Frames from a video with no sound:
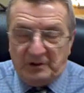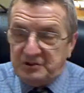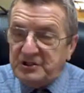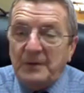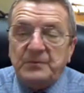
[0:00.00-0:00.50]
do you
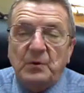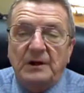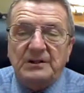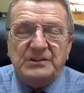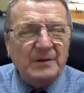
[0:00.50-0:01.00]
call it, chapter
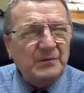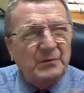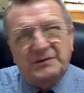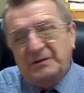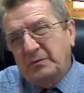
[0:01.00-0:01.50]
one. And
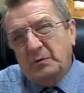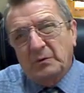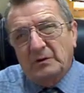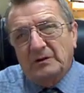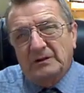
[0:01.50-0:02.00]
chapter one is going to
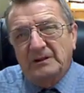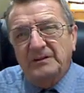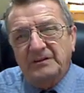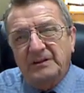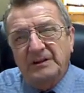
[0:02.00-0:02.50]
be real
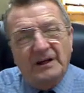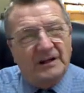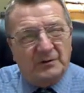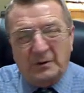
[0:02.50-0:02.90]
easy,